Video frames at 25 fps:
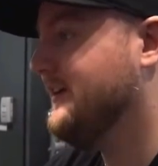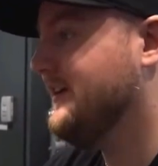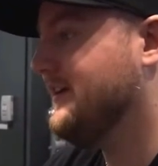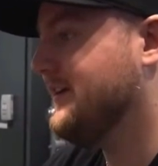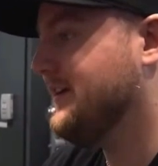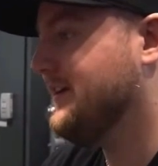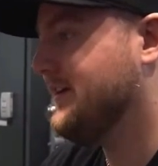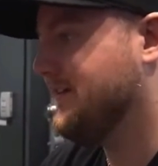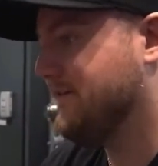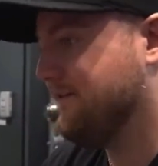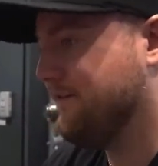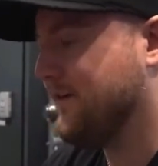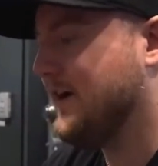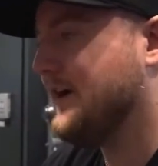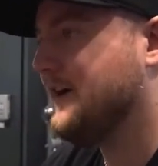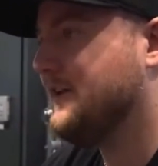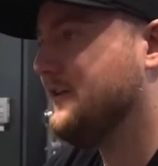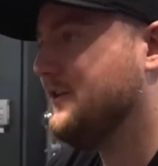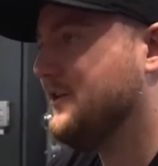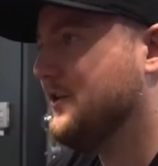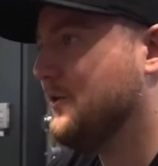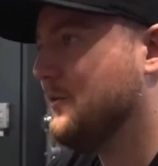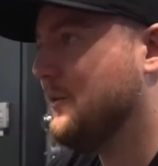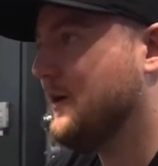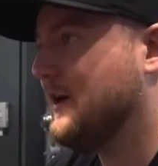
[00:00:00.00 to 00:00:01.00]

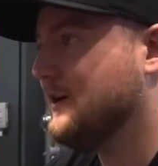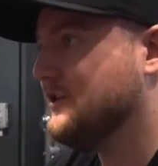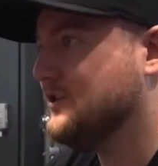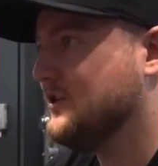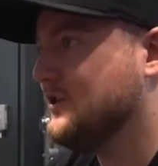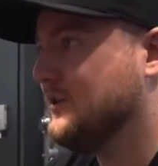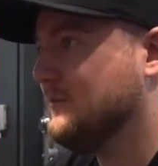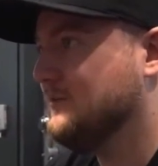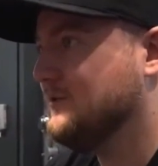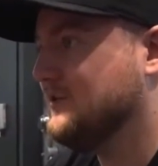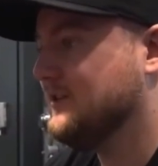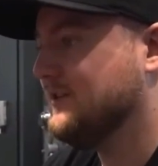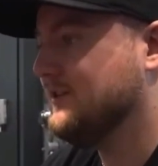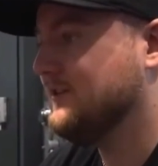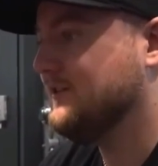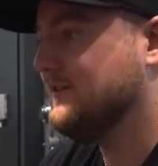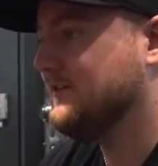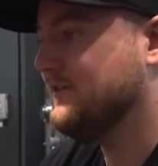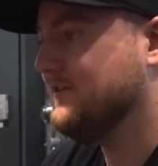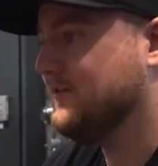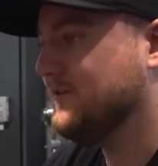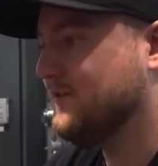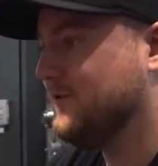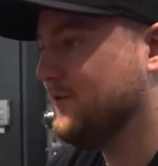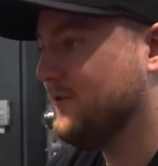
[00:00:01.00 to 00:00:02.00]
Finally, your watch comes in.
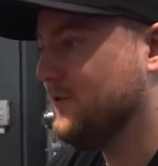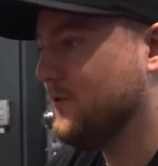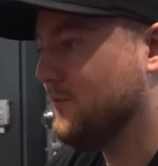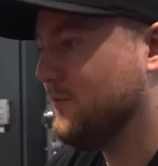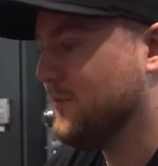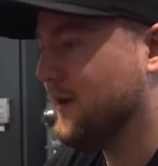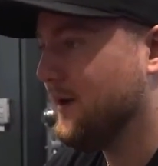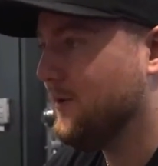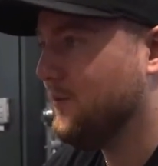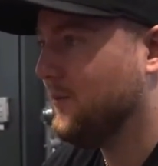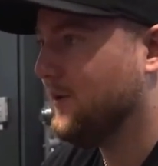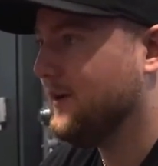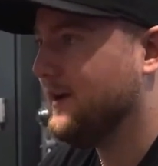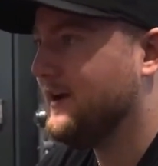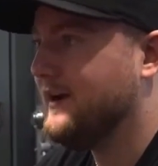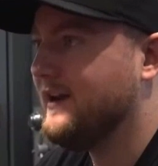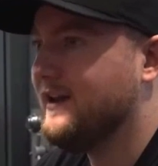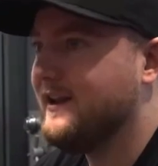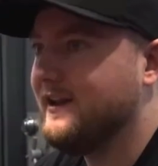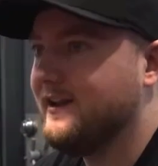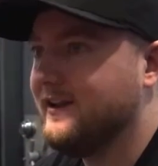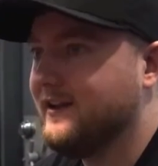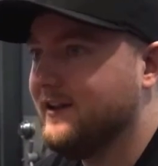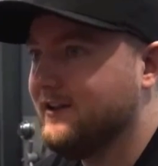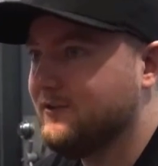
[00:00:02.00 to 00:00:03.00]
You paid
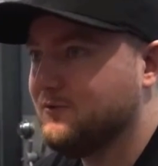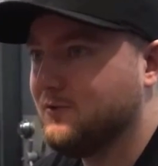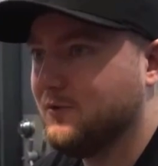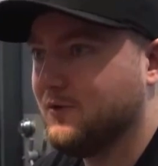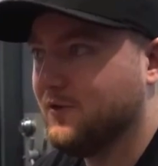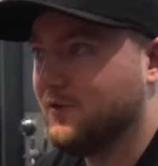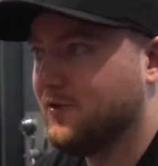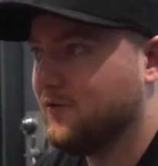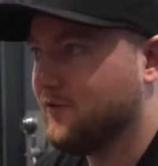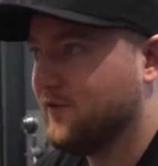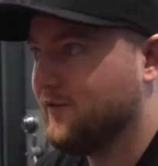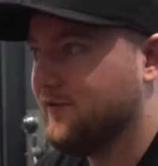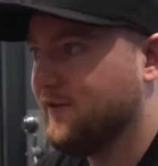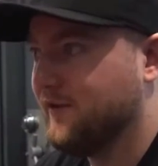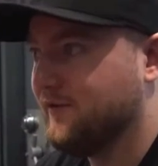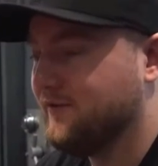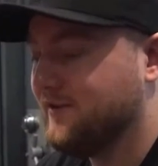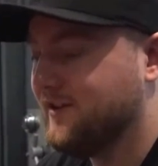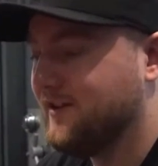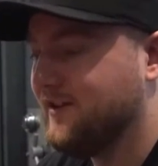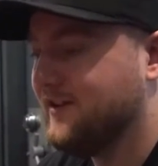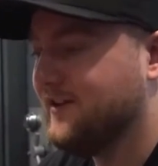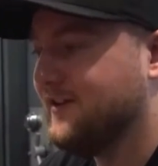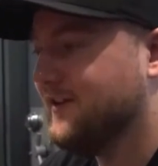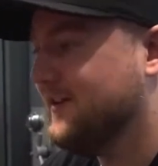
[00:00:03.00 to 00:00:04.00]
$180, it's worth
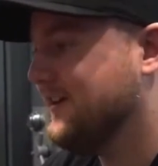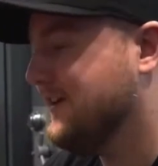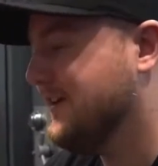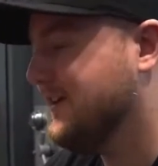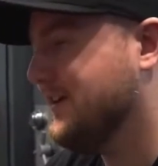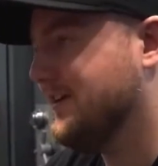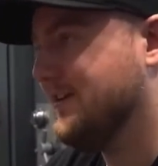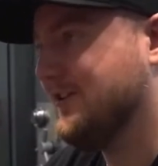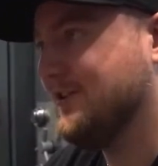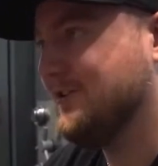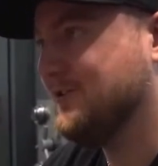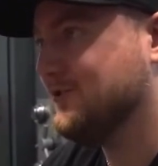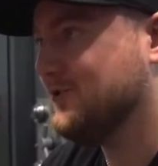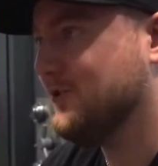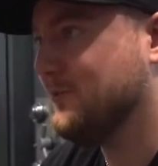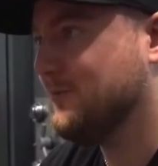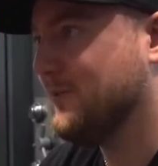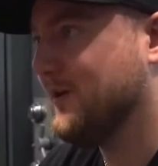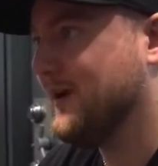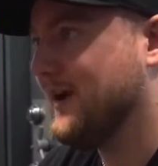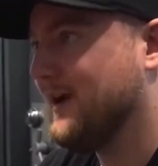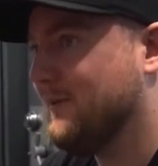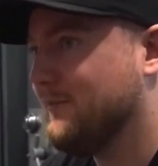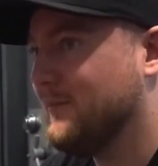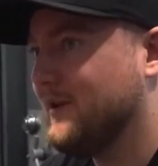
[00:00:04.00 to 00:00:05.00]
$350. You're
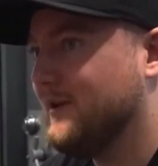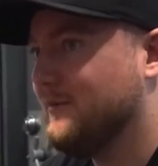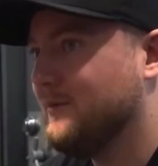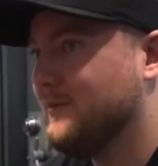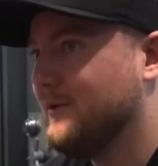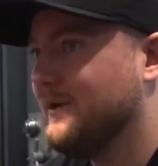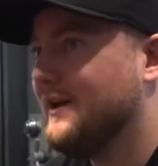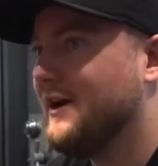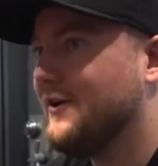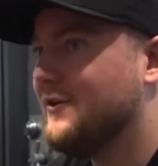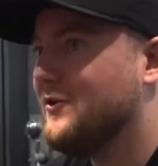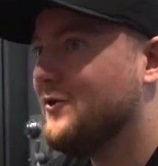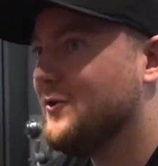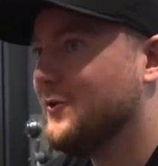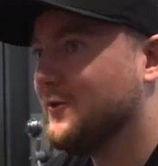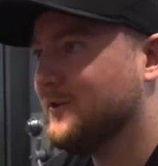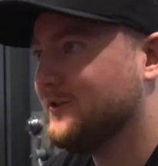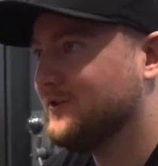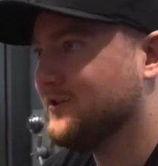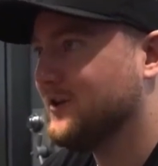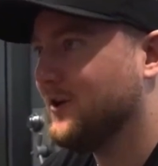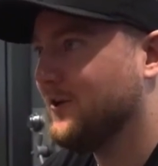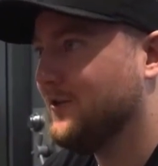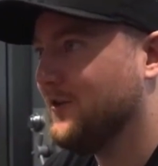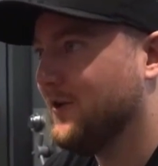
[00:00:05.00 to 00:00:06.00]
super happy, but now you go to
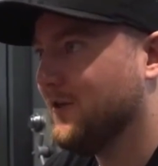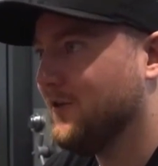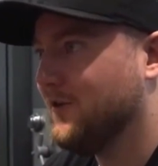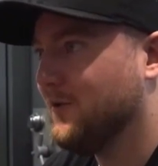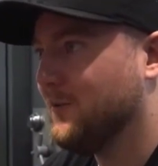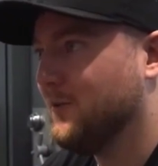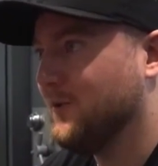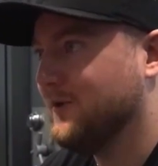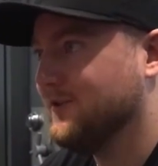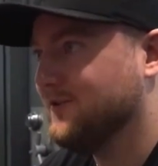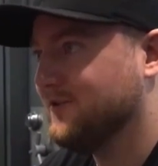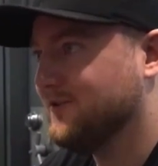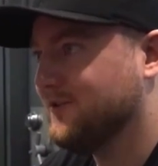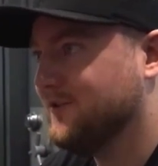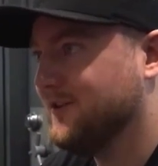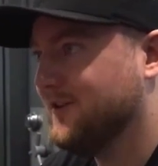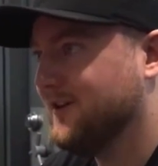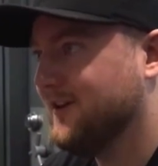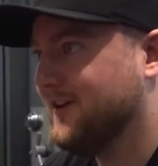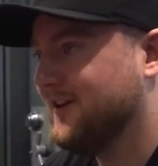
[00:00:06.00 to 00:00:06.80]
sell the other ones.